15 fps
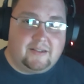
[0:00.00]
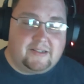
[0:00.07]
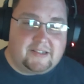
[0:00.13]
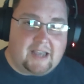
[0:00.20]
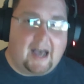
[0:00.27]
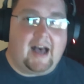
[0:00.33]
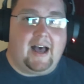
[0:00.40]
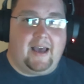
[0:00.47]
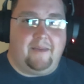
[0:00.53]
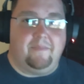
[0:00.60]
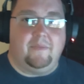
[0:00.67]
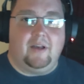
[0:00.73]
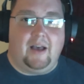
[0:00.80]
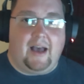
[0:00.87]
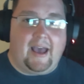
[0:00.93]

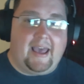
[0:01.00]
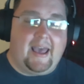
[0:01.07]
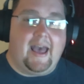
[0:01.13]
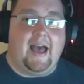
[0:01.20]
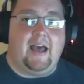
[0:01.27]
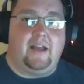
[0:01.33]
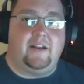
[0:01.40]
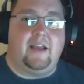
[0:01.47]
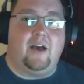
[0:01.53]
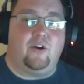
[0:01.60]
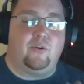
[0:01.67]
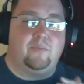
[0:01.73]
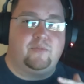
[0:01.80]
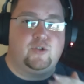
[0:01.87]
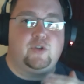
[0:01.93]
time I had.
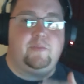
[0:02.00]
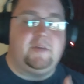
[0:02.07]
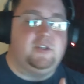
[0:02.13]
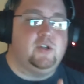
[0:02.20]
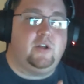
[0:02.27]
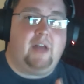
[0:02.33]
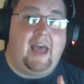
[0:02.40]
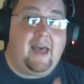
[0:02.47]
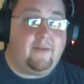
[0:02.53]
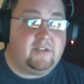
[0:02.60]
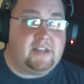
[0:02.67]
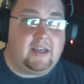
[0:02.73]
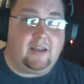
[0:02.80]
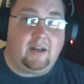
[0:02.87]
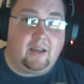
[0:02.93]
Now, truth be told, I haven't
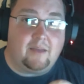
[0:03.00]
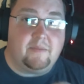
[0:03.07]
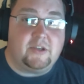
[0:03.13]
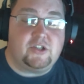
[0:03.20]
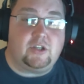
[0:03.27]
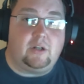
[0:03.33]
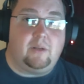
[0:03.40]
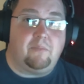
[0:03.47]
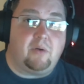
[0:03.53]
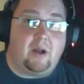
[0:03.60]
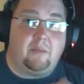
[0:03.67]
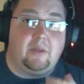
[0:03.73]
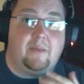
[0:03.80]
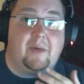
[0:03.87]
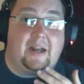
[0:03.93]
taken a commission in
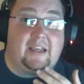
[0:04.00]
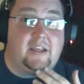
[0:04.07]
probably about a